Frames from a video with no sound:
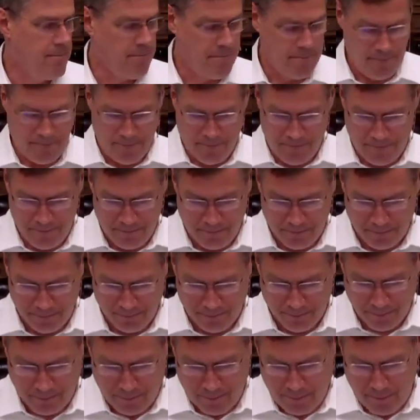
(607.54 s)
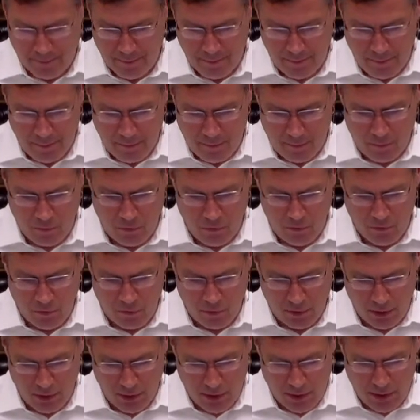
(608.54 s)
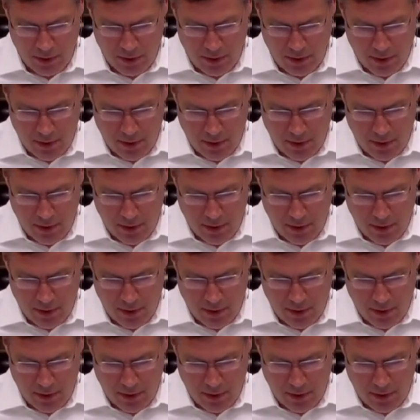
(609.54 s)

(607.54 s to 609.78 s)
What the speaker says: Nothing is said.